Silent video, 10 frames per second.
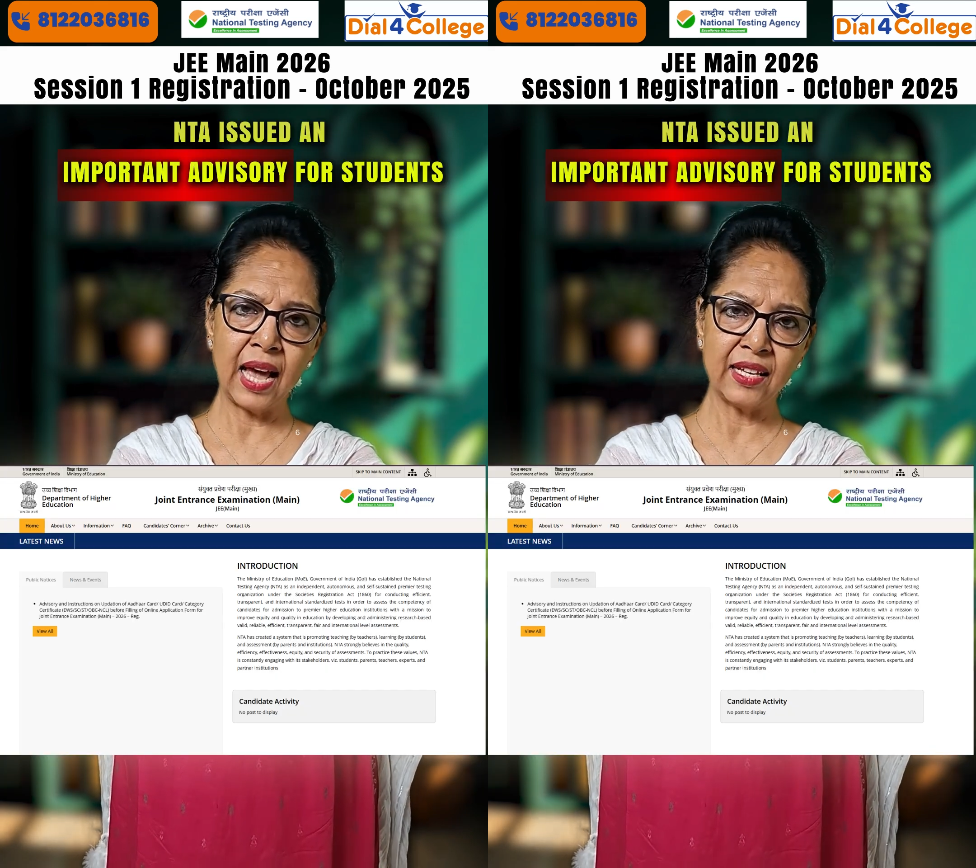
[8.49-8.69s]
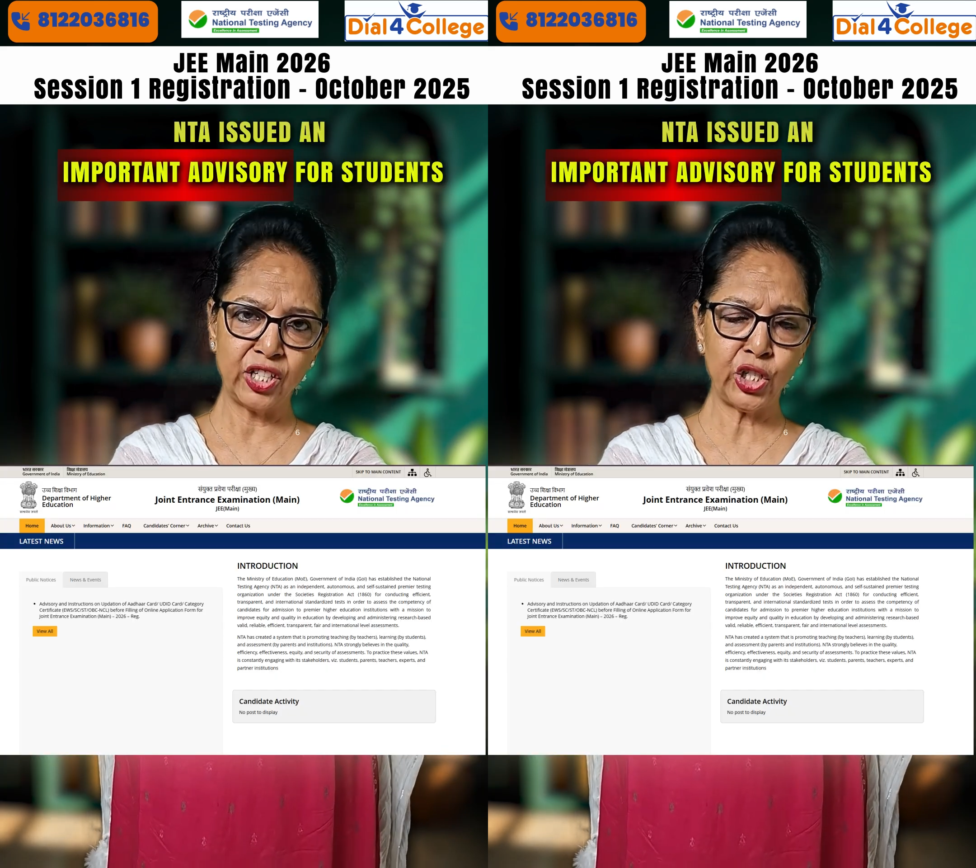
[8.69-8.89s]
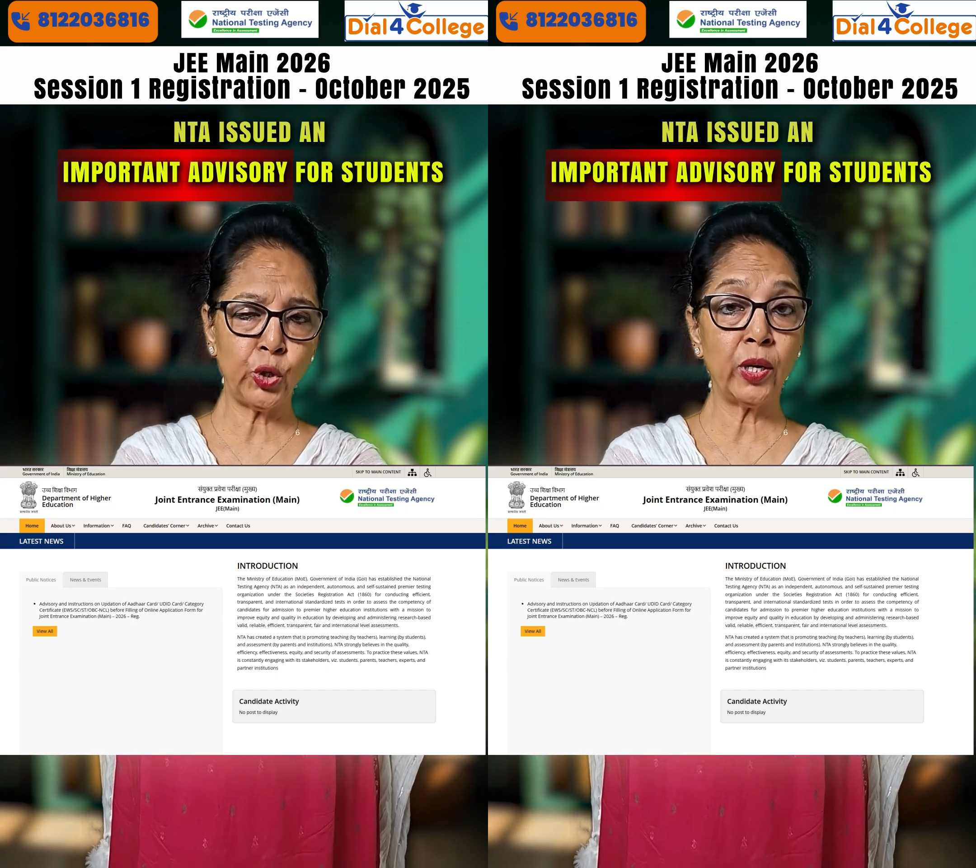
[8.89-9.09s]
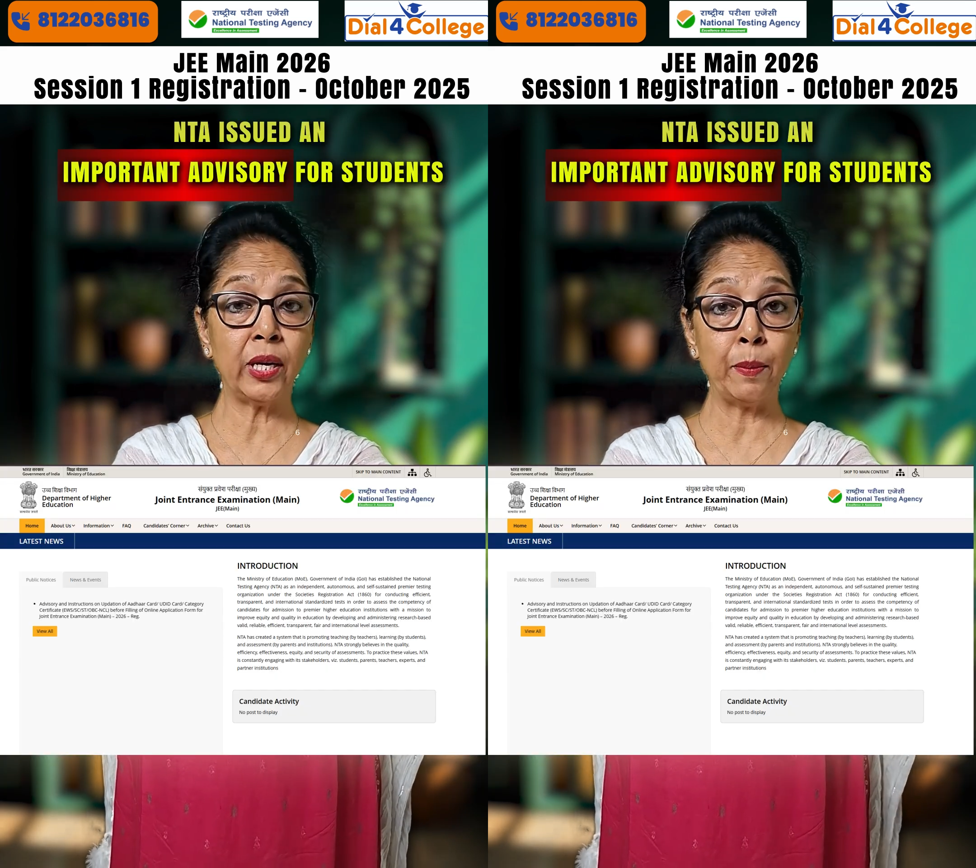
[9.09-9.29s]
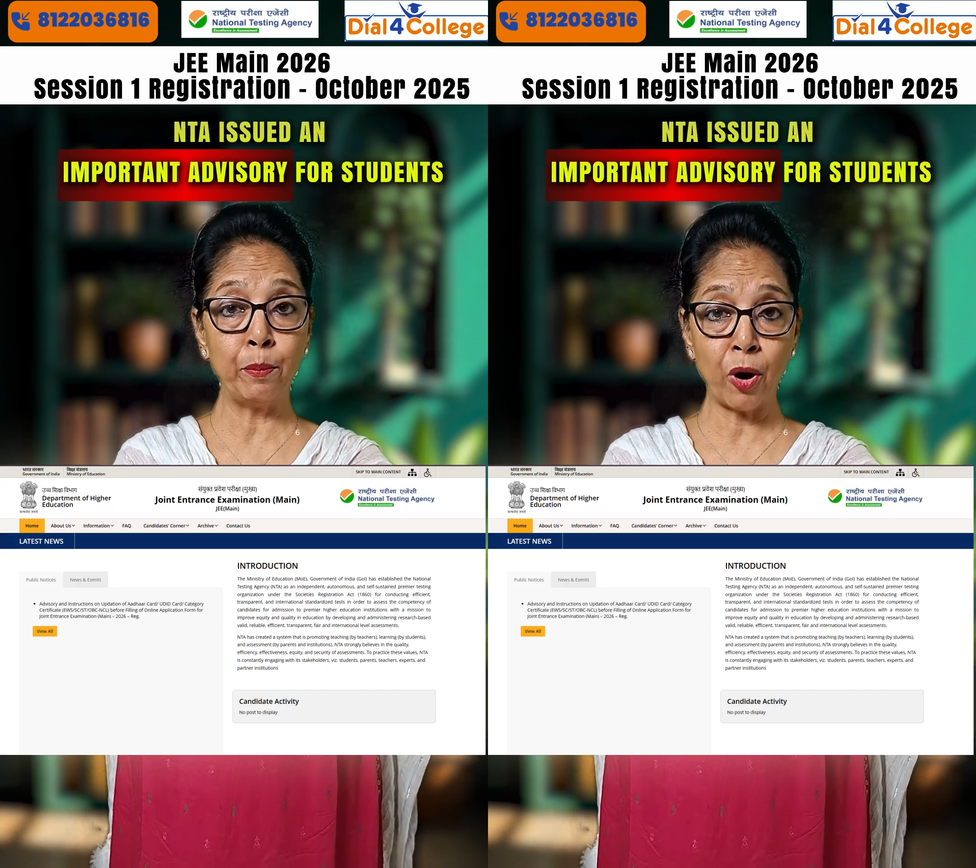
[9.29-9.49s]
has issued
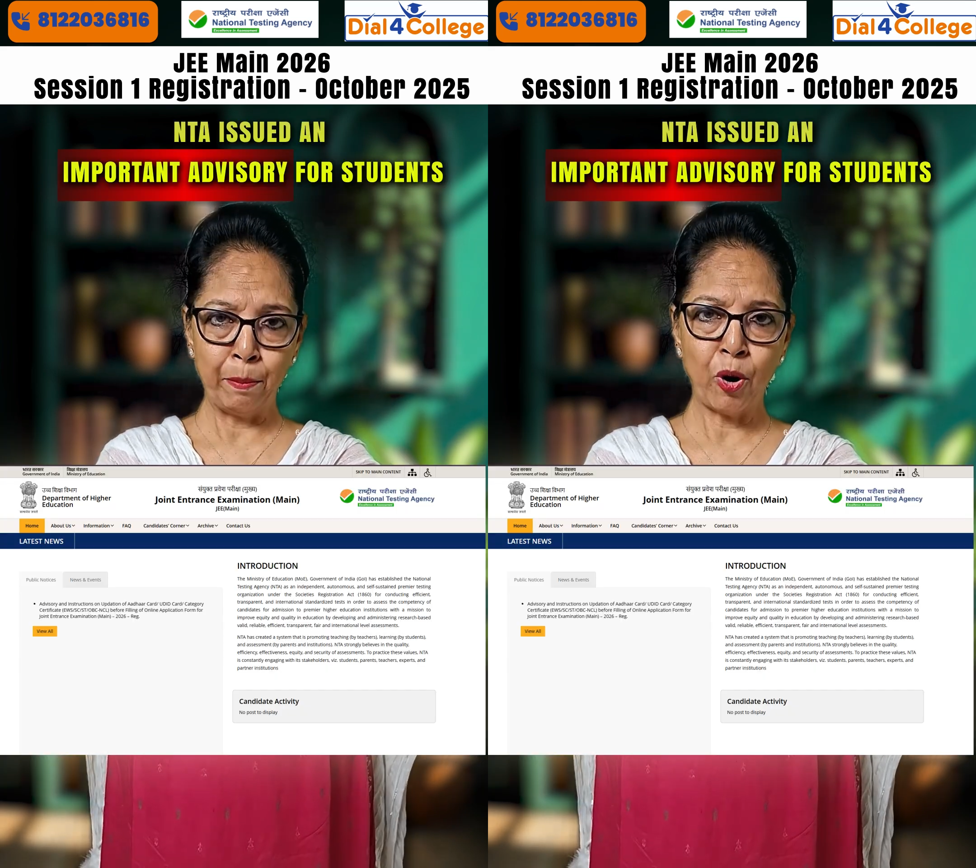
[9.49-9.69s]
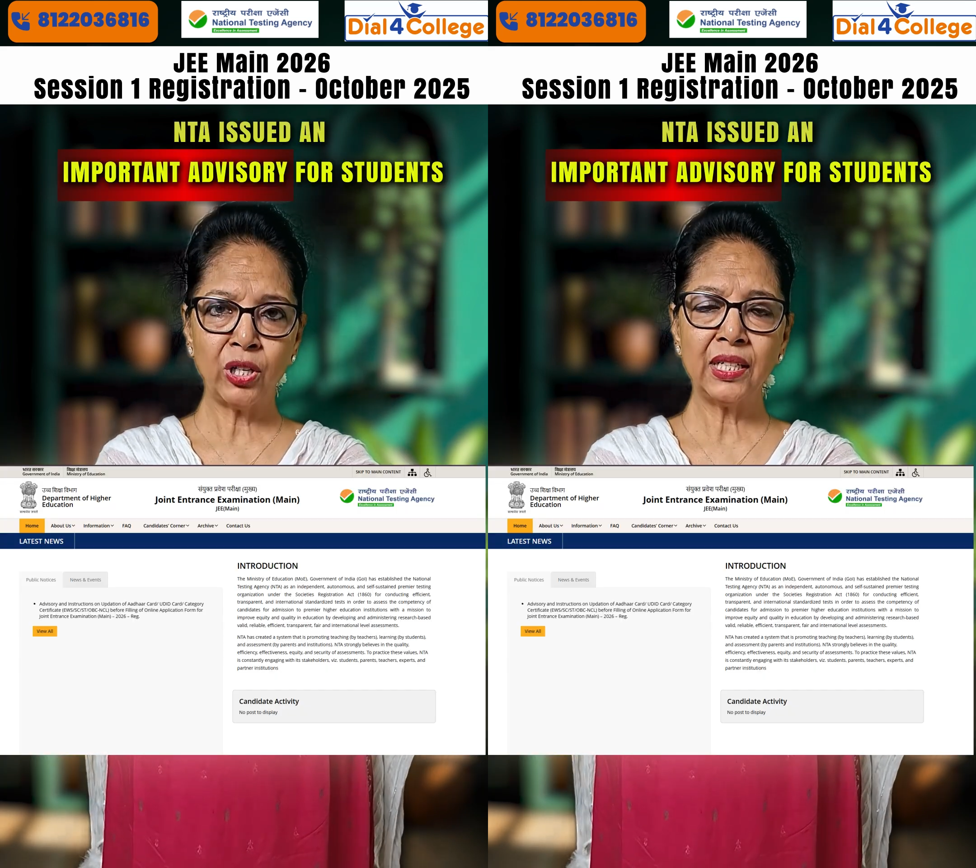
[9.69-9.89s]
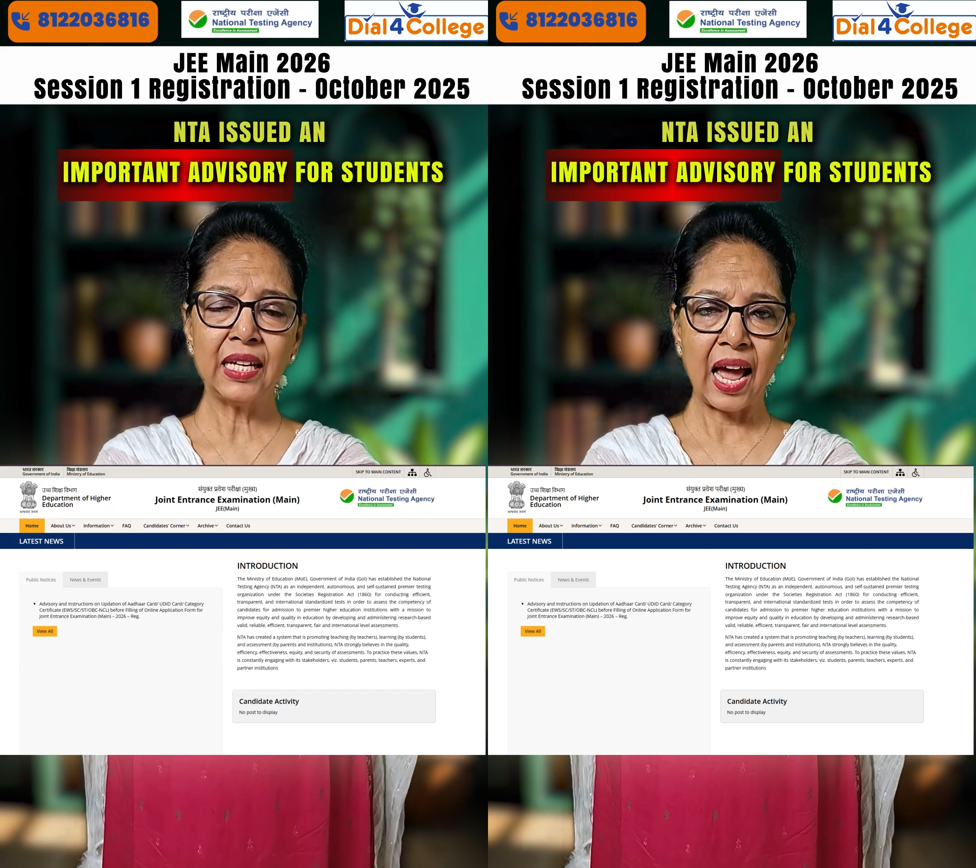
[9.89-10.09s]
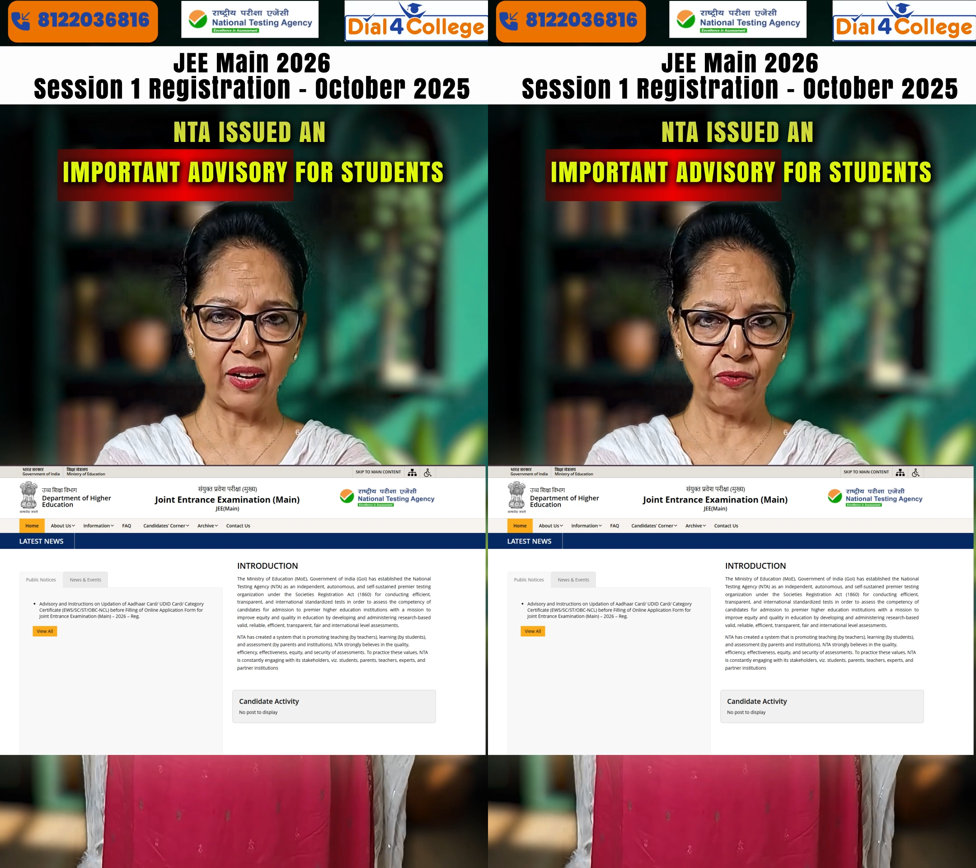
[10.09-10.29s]
an important